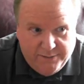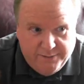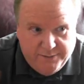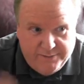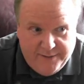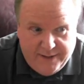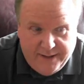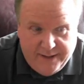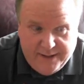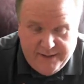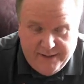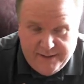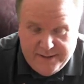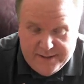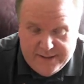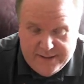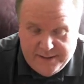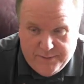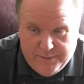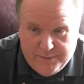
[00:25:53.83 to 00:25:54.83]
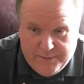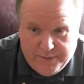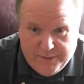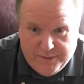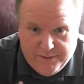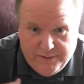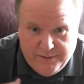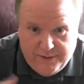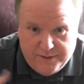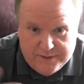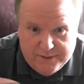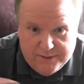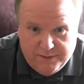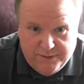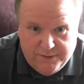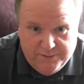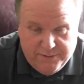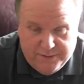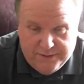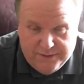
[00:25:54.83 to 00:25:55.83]
or if any card's ever been crossed
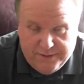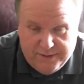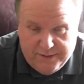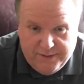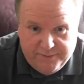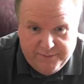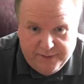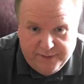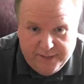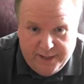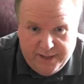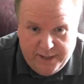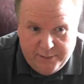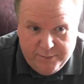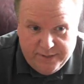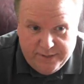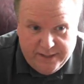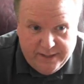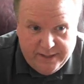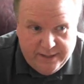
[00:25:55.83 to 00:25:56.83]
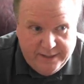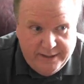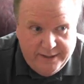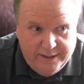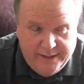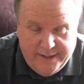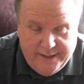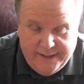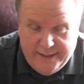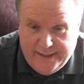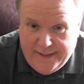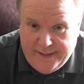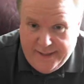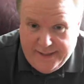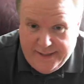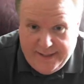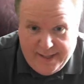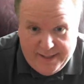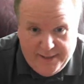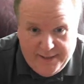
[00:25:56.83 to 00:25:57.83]
over to a different company,
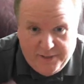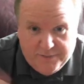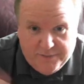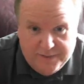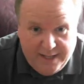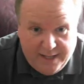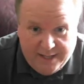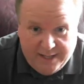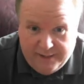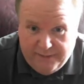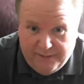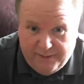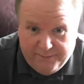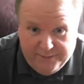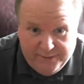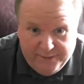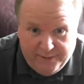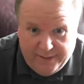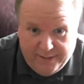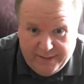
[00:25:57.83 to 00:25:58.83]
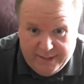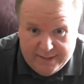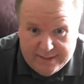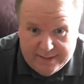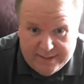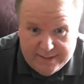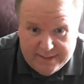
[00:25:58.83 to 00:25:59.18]
they don't take it off their list.